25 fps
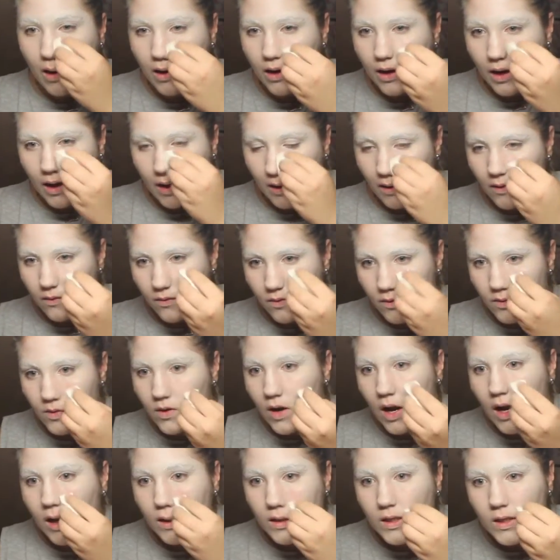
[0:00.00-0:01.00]
kind of
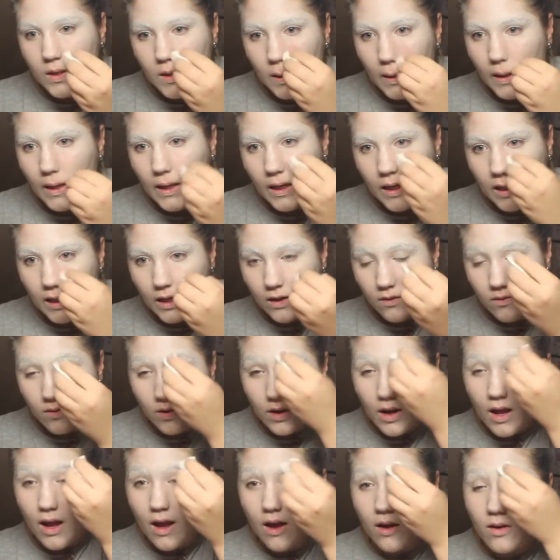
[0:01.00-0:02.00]
try to
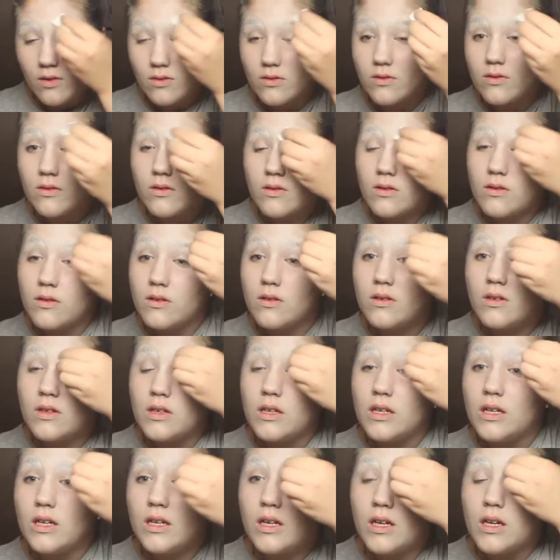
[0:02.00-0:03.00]
even out
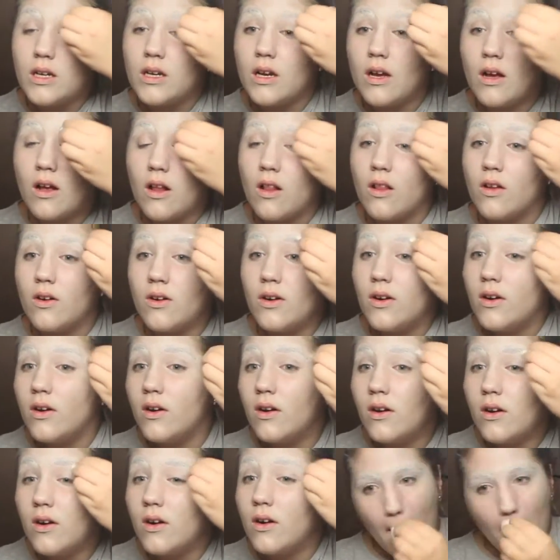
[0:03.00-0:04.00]
the color
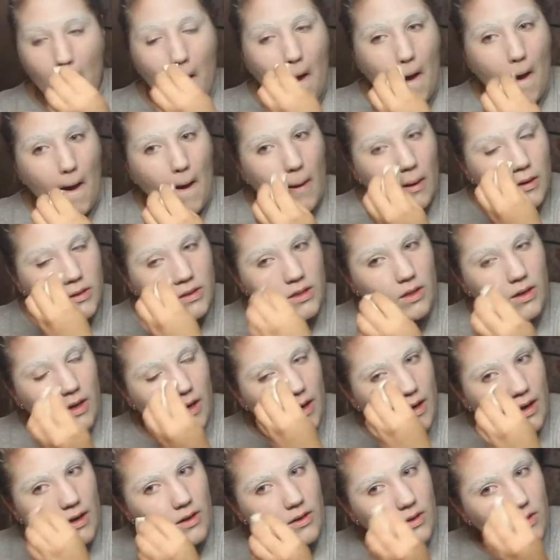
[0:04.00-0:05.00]
so
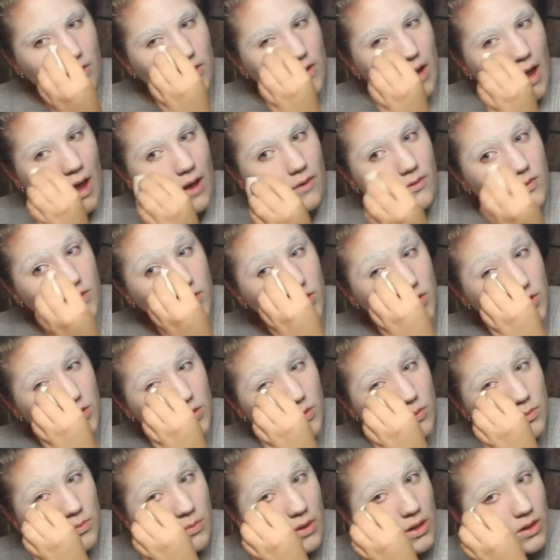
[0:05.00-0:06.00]
that I don't have
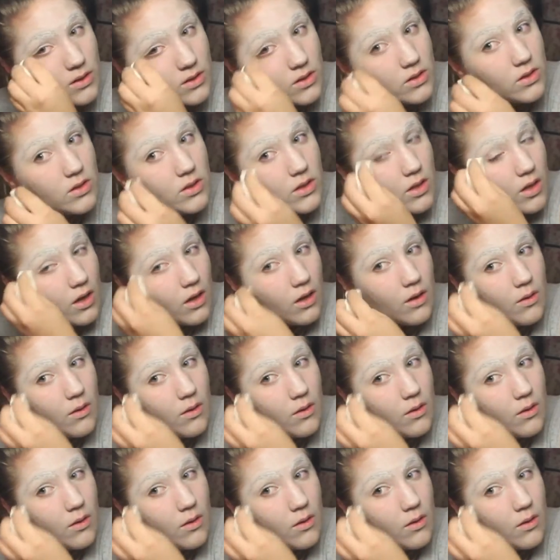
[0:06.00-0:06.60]
too much